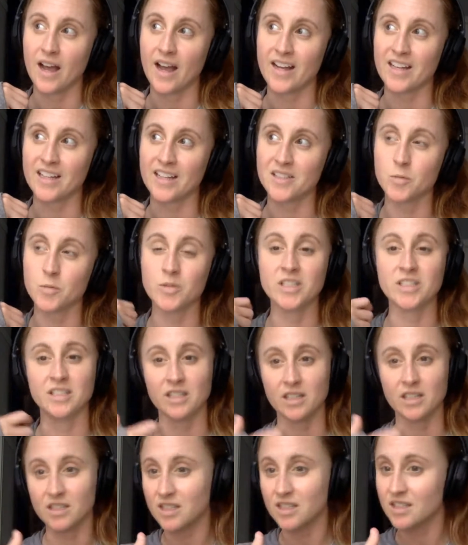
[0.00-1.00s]
I guess
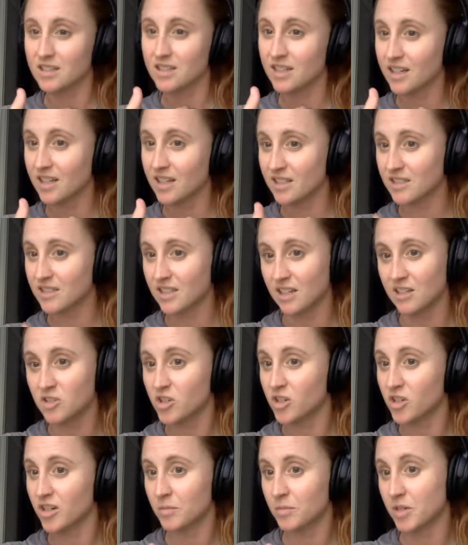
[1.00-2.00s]
resistance against
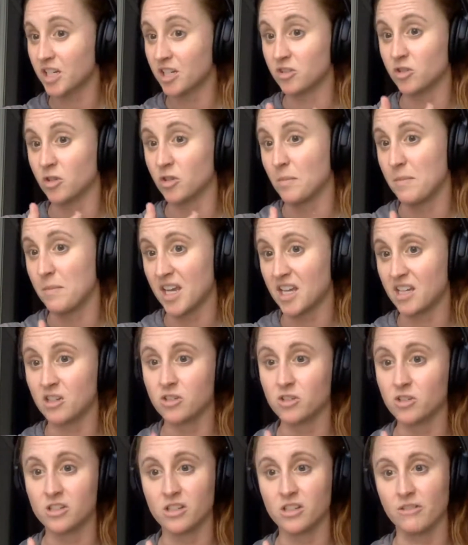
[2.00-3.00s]
injury, because you're making
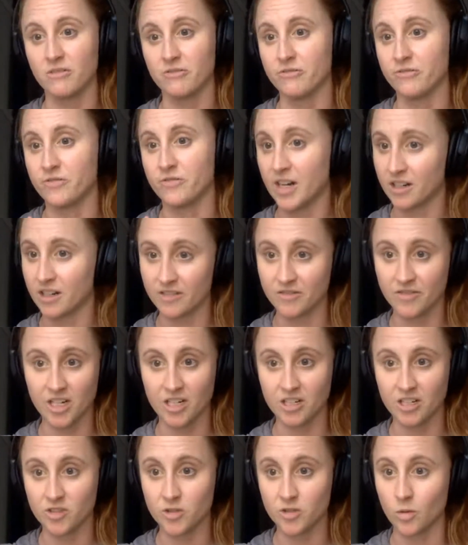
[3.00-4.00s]
yourself very,
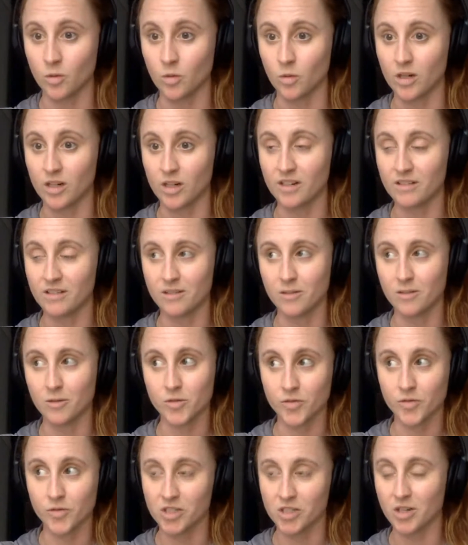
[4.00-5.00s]
very sore those
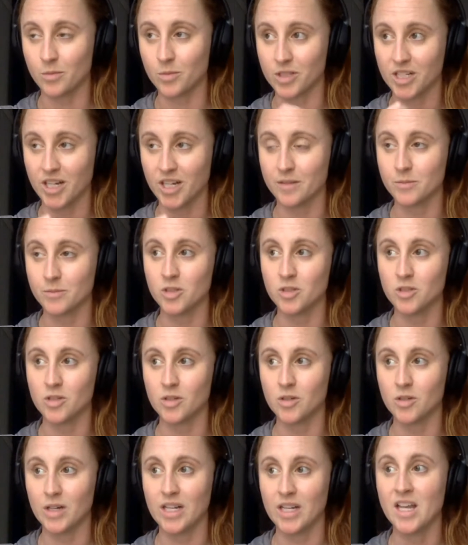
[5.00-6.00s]
first couple of times you
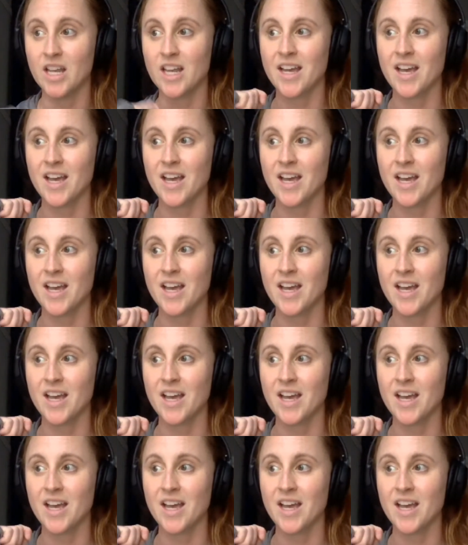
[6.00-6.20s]
do it.